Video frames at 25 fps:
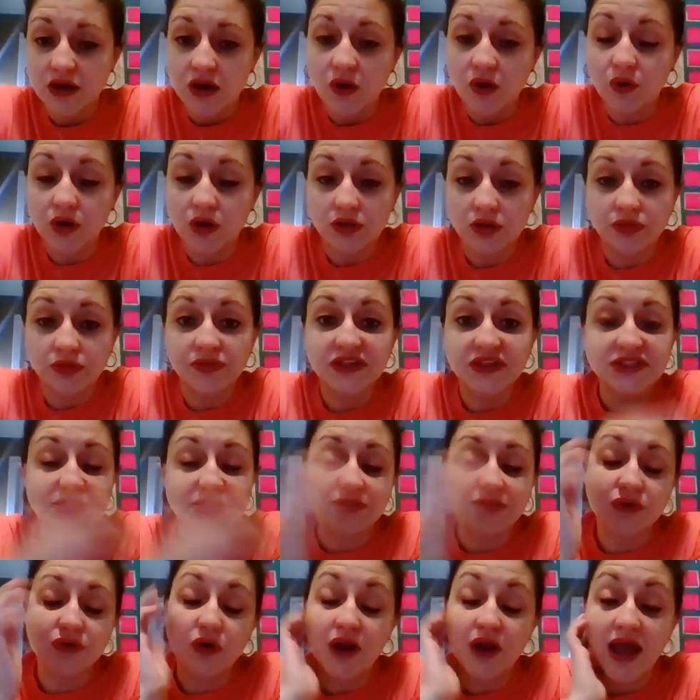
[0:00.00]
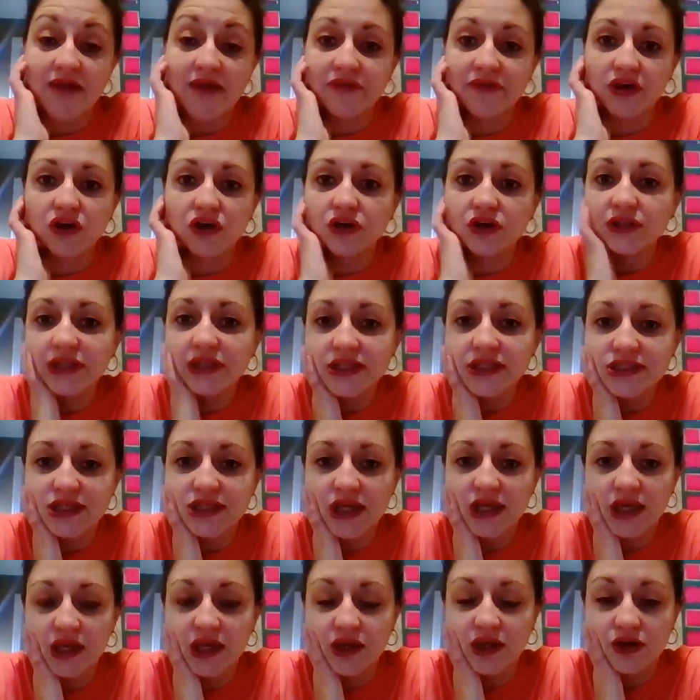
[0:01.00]
Or listen, or having good
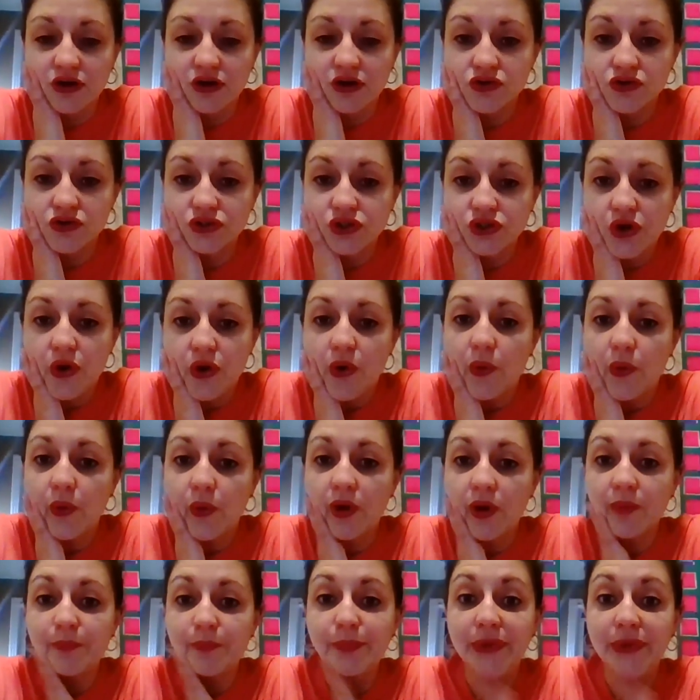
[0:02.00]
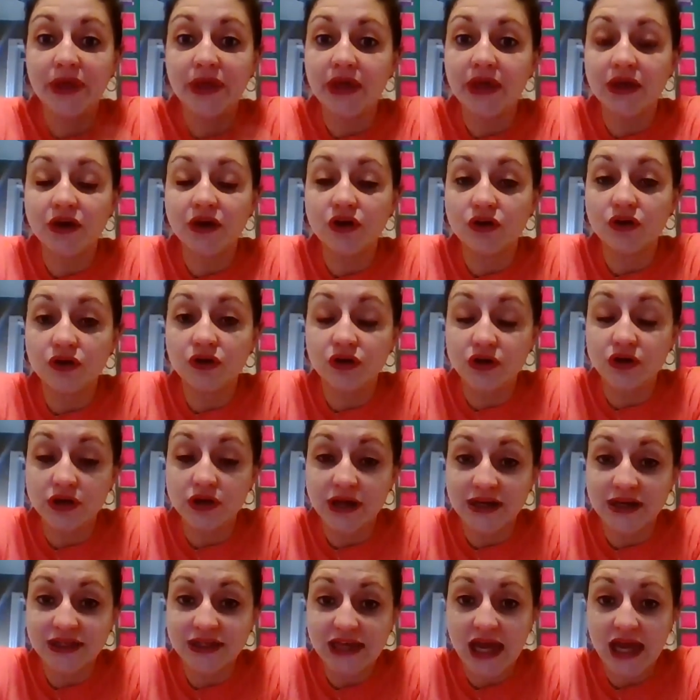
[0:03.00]
listening ears, or being good
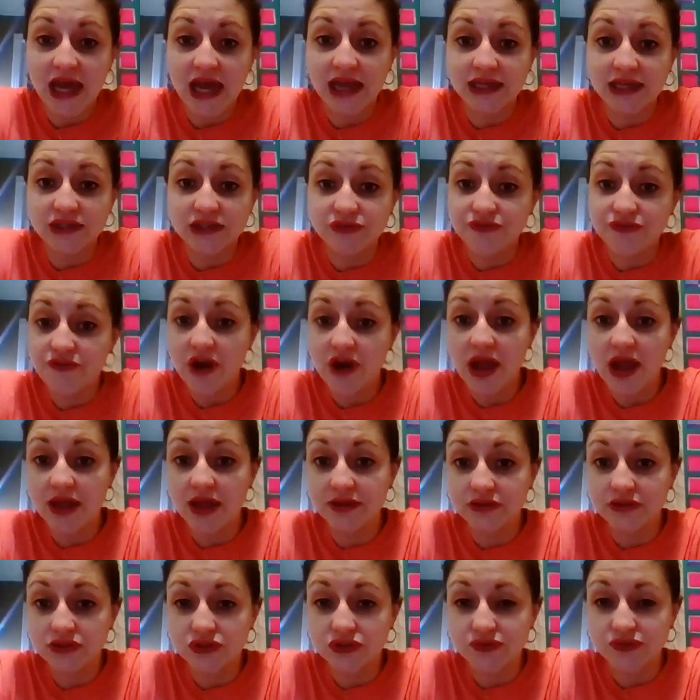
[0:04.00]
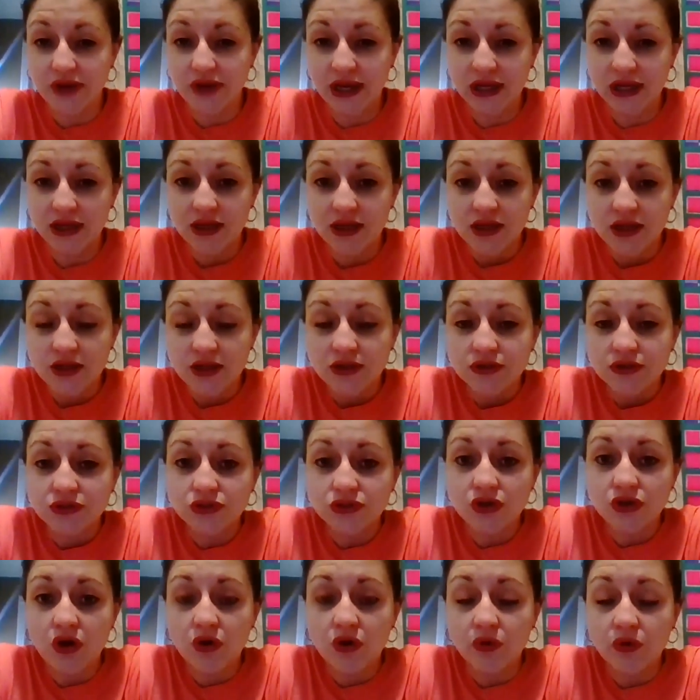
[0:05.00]
and kind friends, right?
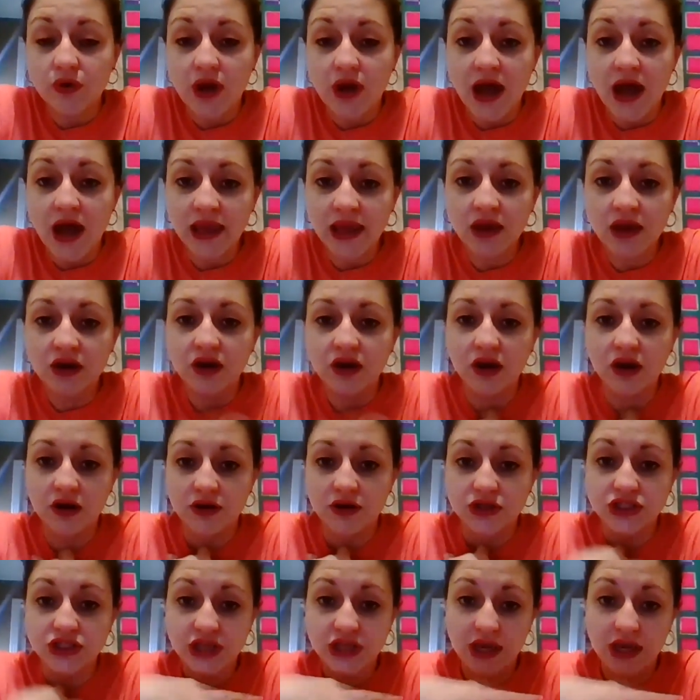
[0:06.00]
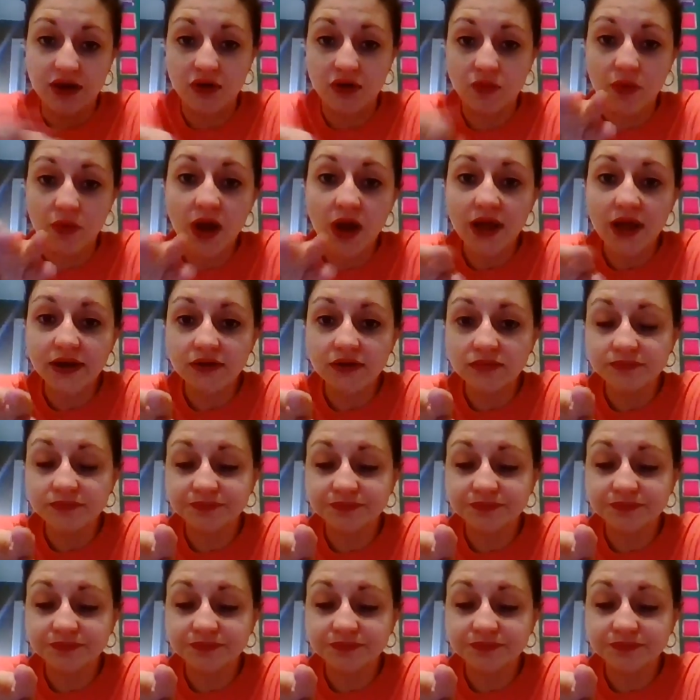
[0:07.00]
So I encourage KO1.